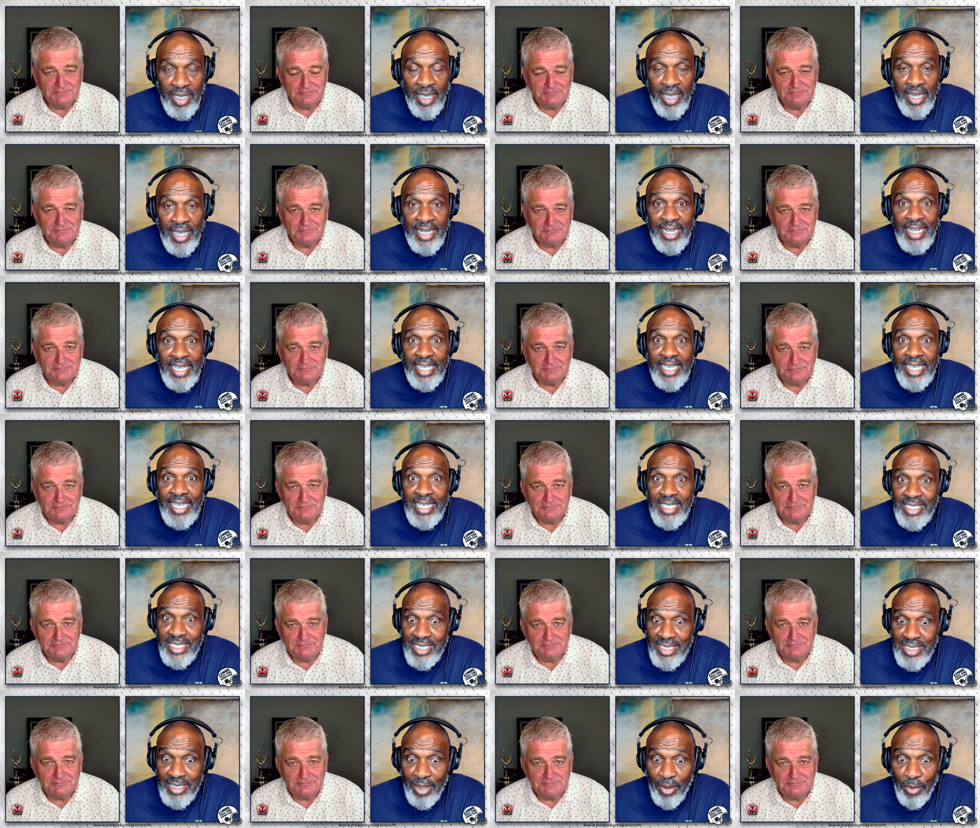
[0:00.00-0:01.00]
Speaker 1: and it
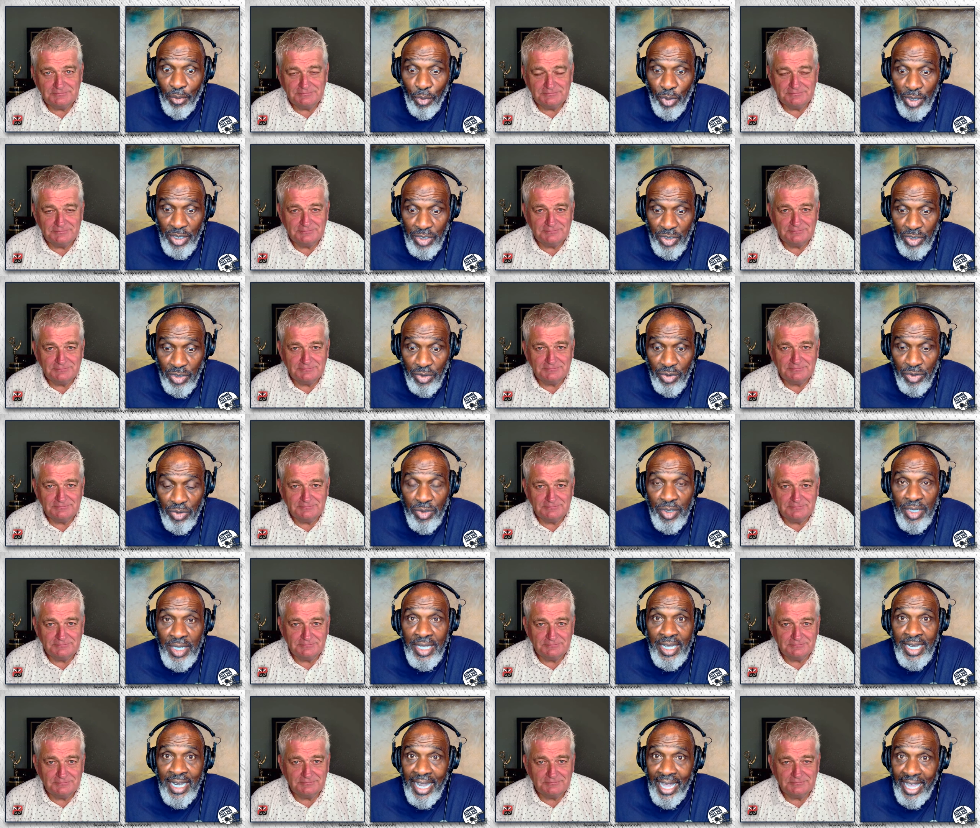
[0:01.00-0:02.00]
catches up with you,
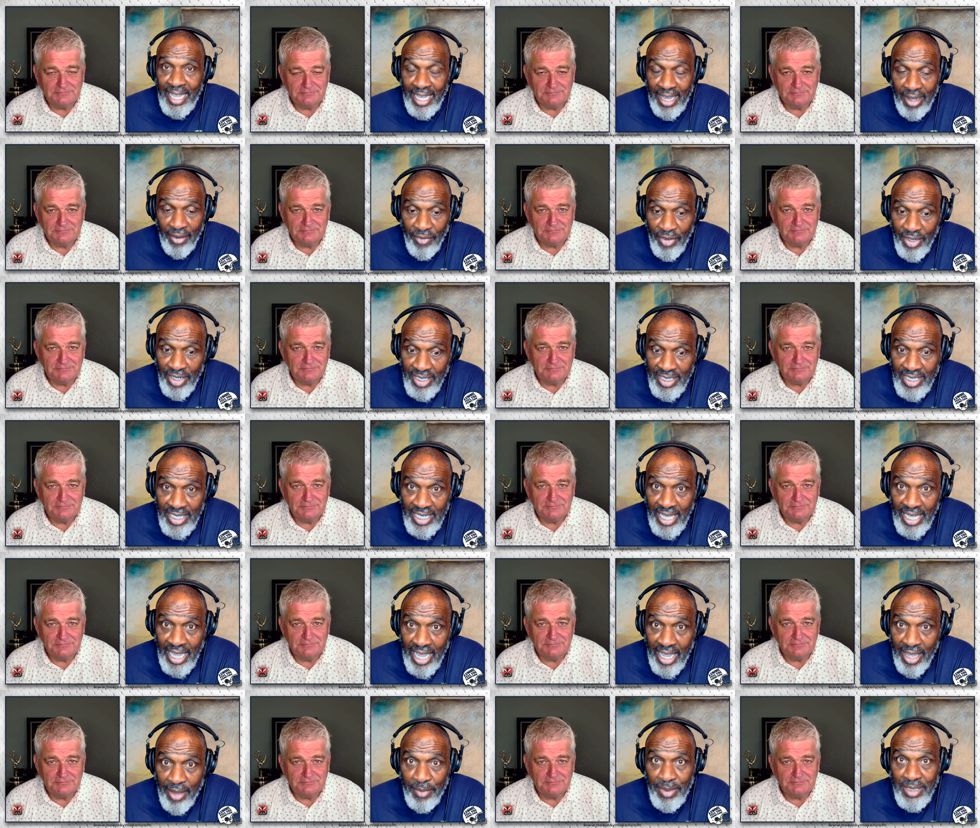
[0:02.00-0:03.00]
like every other
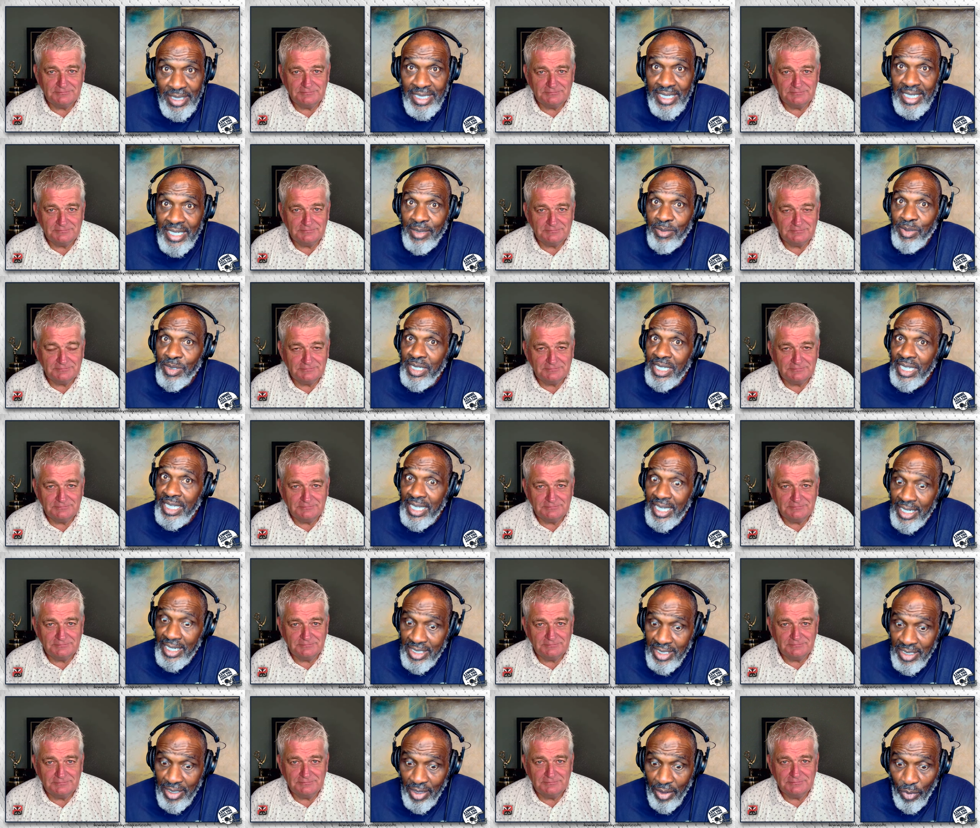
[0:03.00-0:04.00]
game, it seems to
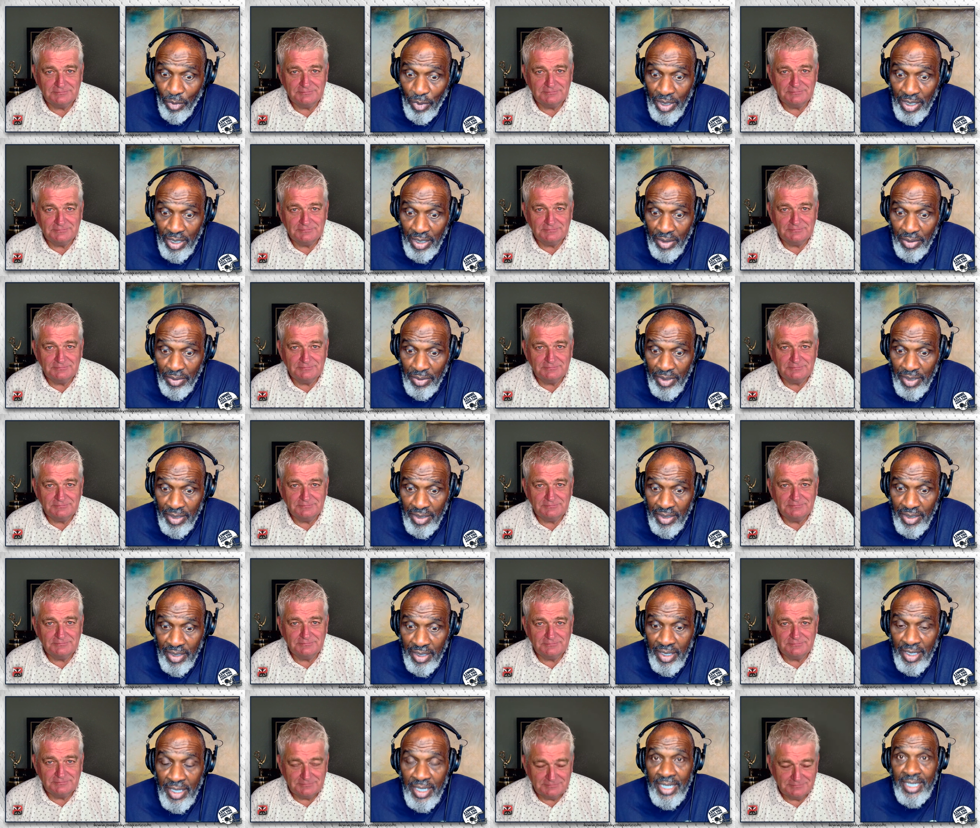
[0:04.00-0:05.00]
catch up with Luka.
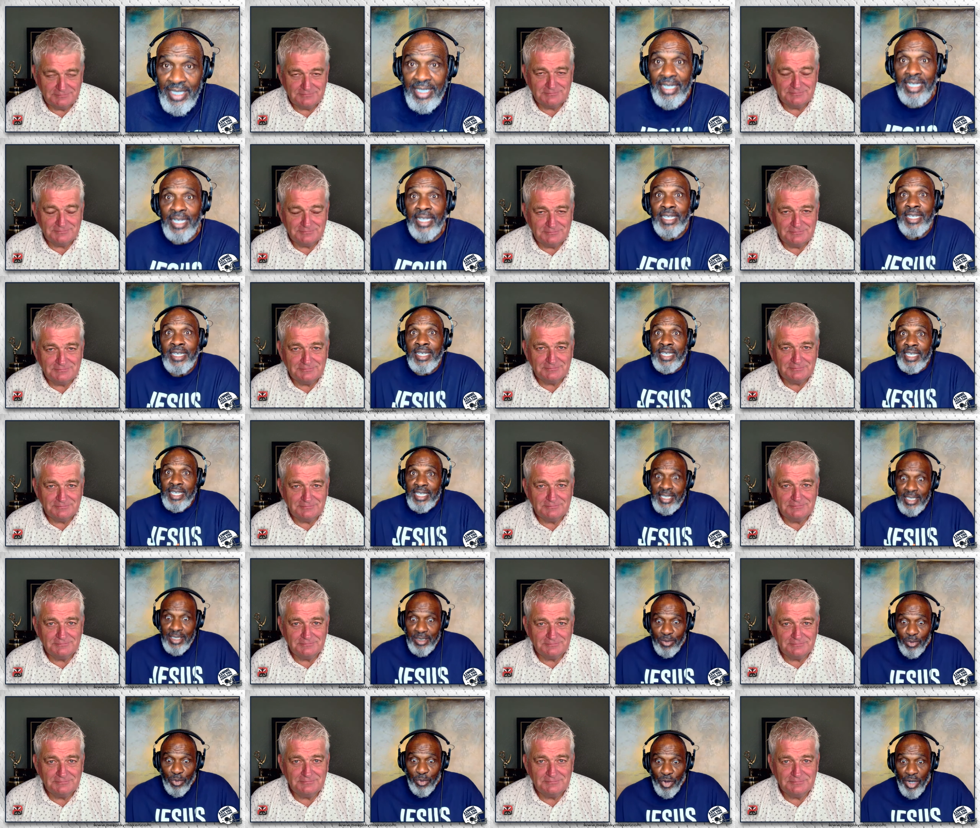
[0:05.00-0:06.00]
Then he'll get
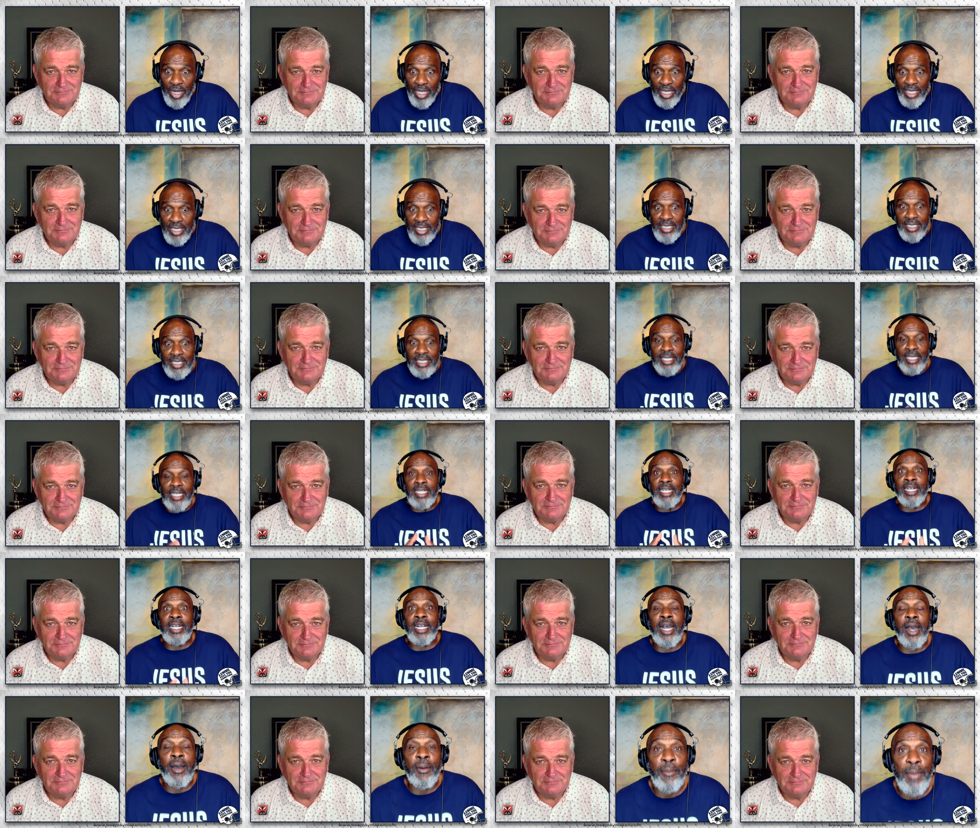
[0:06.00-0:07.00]
some rest and then he'll
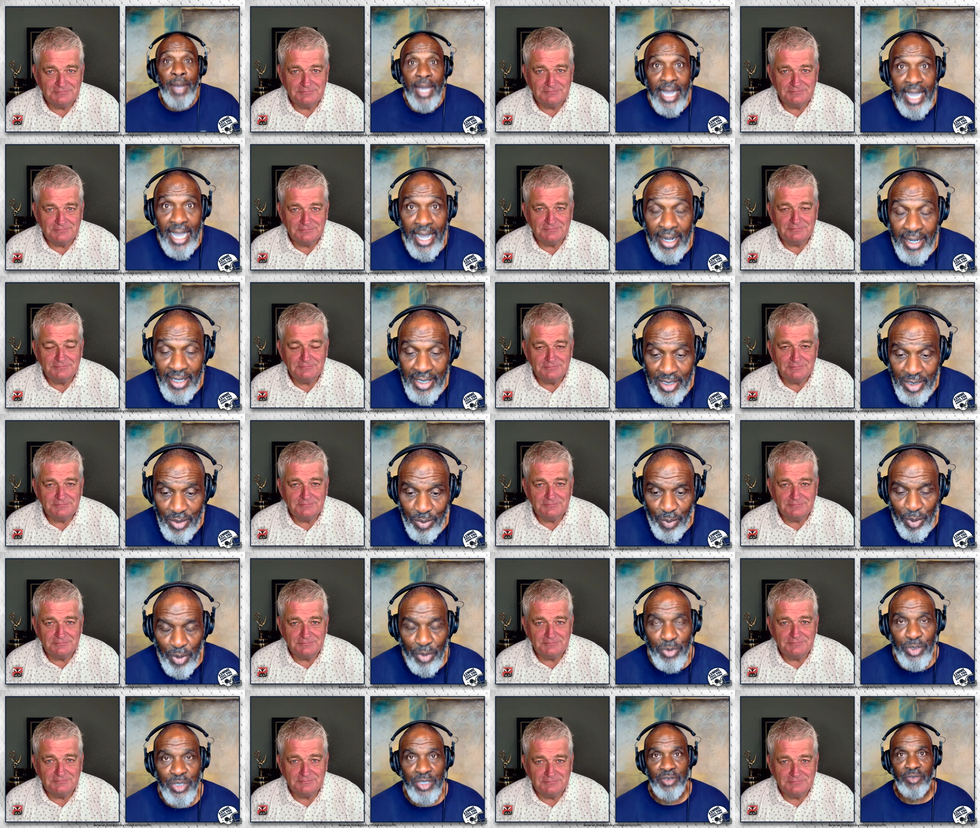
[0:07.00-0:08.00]
come back out
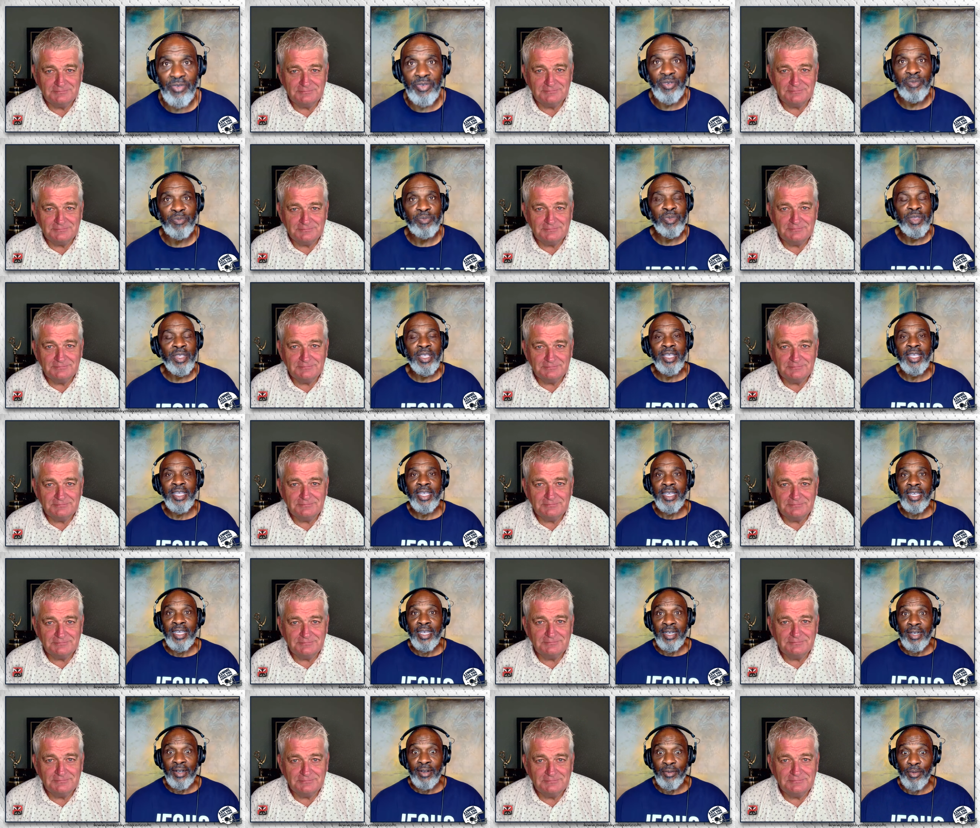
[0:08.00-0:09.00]
explosive.
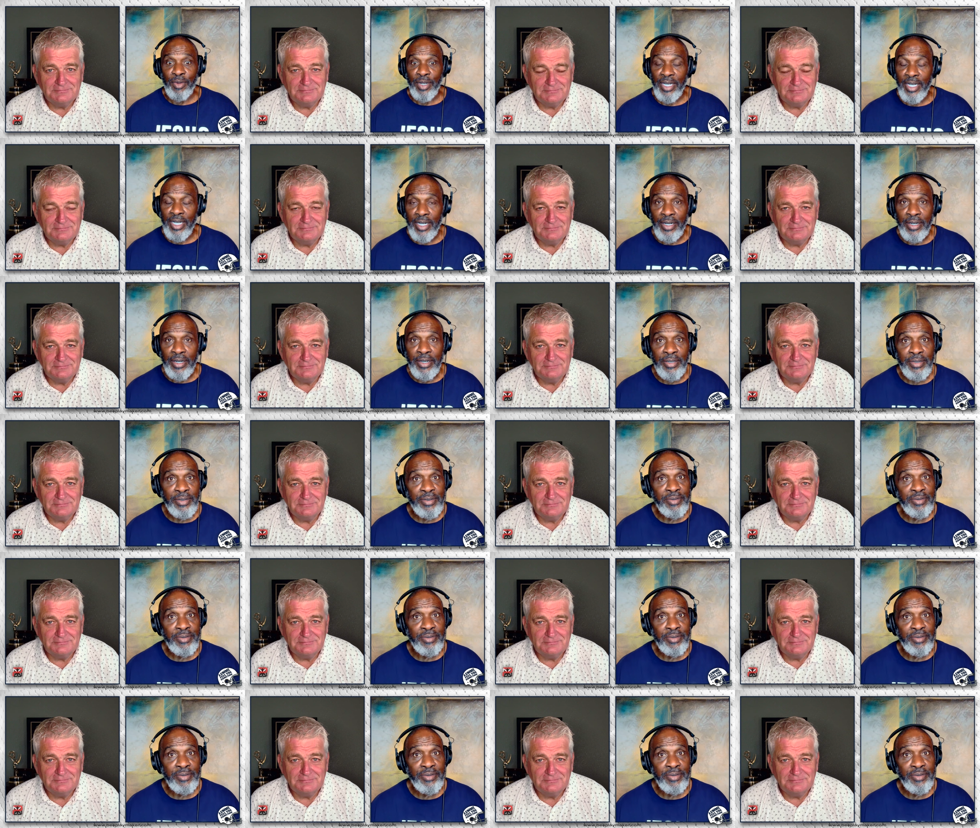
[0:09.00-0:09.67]
Well,